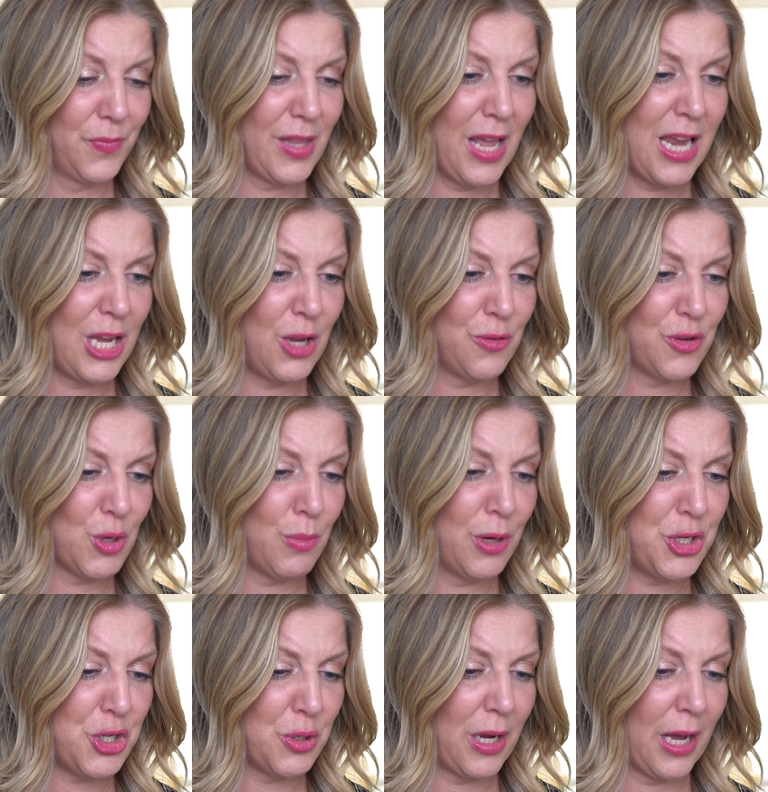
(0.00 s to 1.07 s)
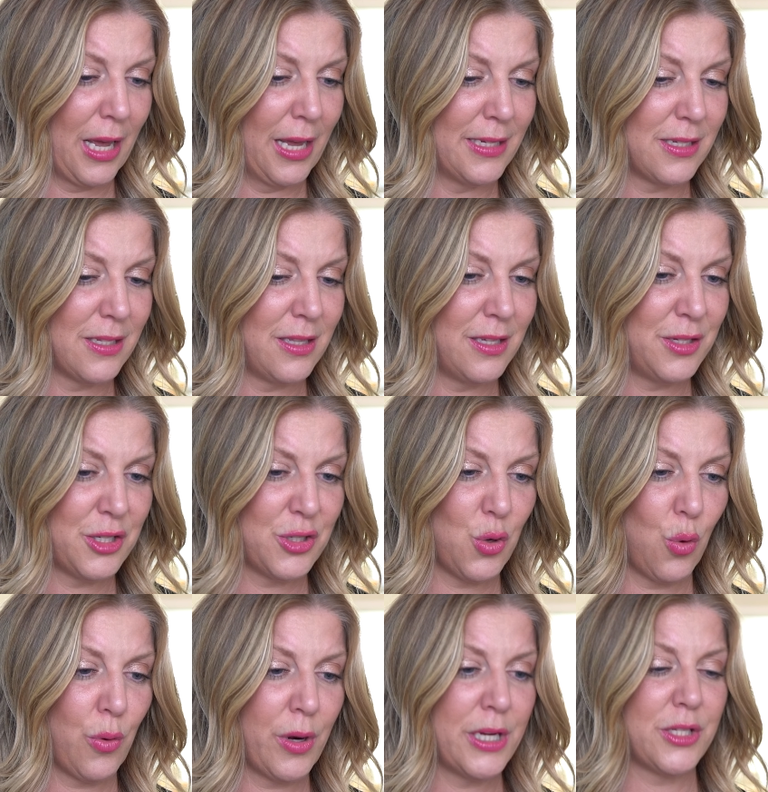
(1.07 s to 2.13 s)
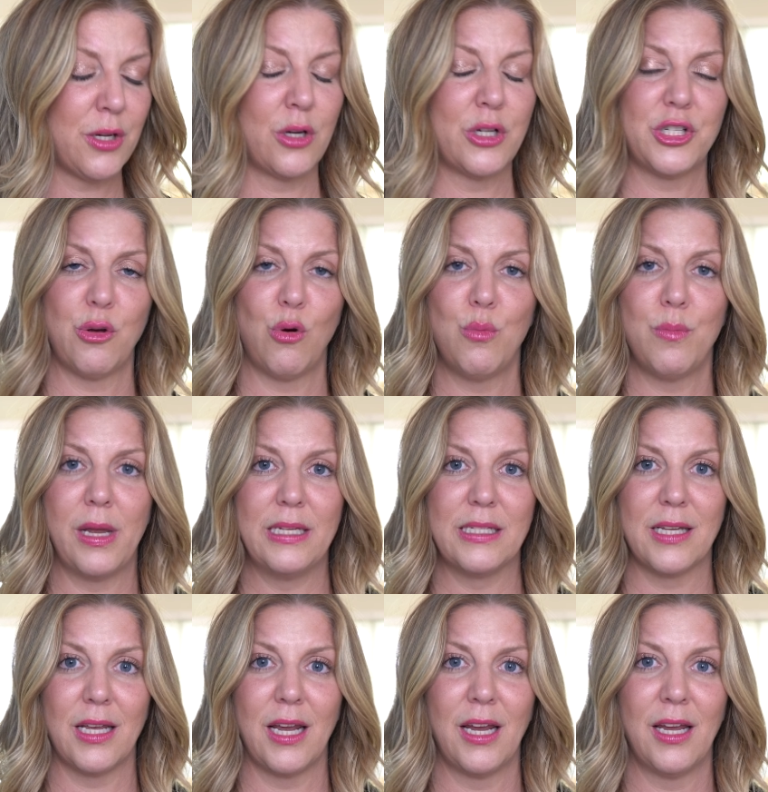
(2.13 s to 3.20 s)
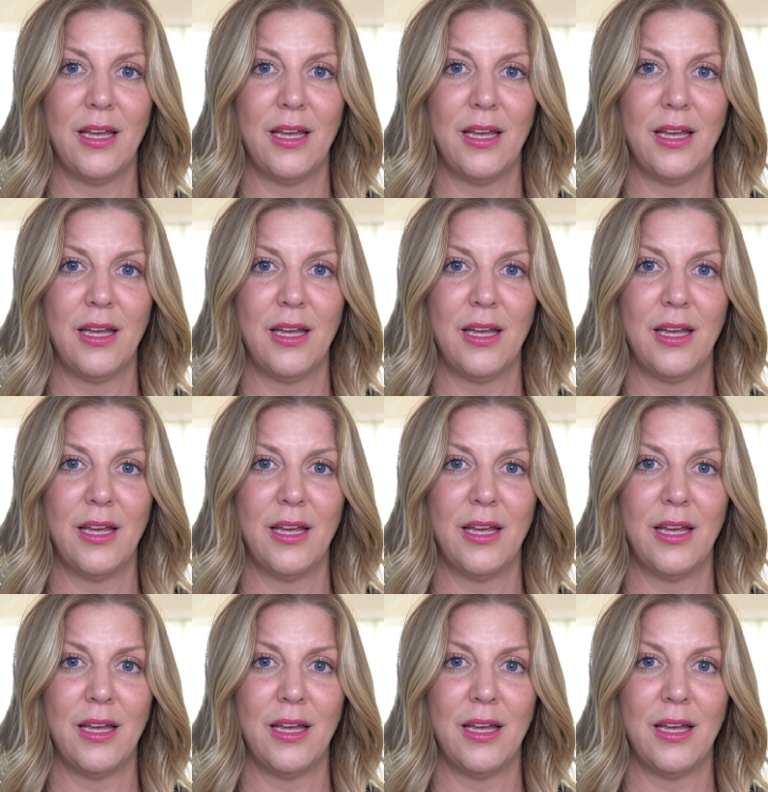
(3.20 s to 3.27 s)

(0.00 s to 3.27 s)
Thank you so much, you guys. These stories are so amazing.